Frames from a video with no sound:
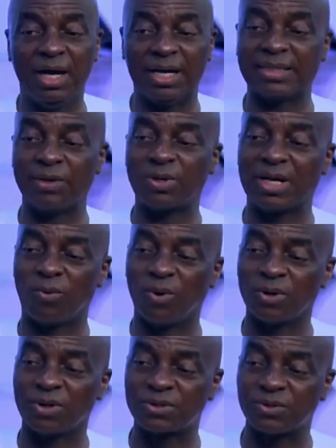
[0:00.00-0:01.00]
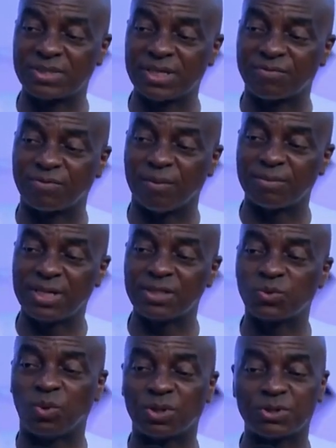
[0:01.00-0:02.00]
I think what I want us to take from
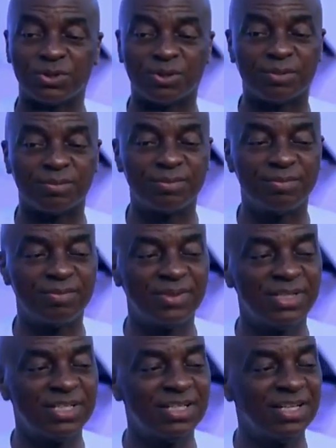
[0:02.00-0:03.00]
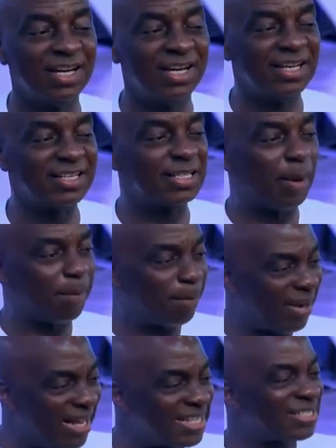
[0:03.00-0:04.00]
this workshop is the
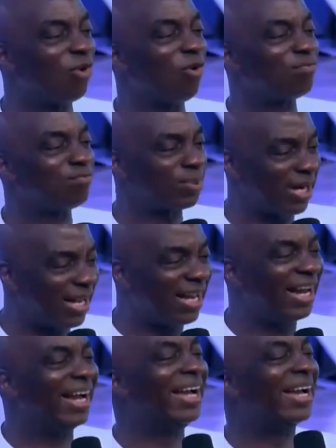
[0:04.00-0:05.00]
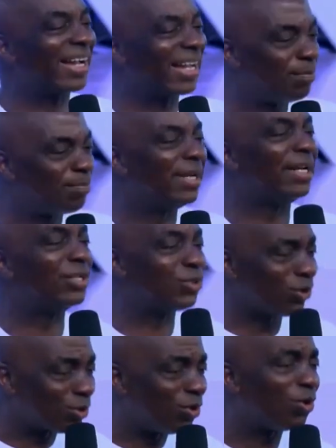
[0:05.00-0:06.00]
place of prayer in keeping the
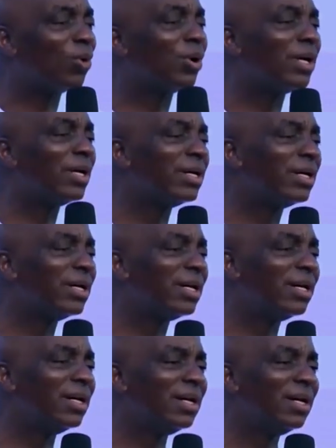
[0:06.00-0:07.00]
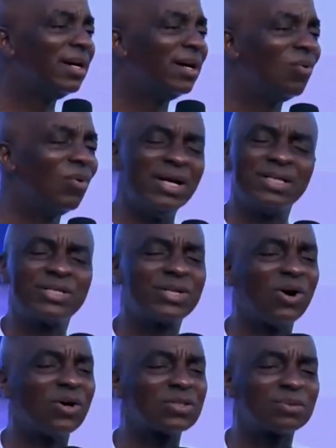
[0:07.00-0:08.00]
church growing. We
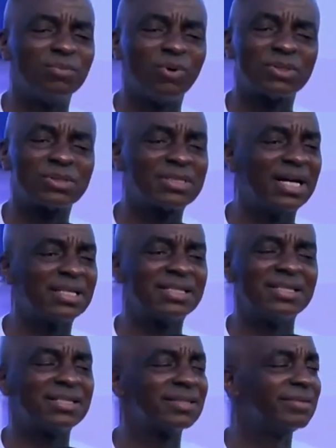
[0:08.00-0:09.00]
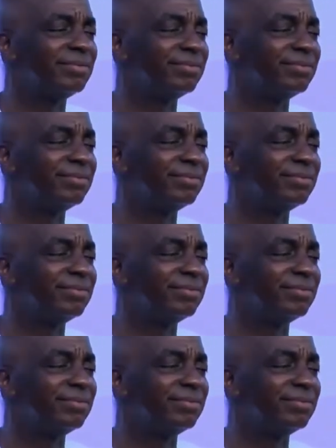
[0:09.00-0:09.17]
just must get it.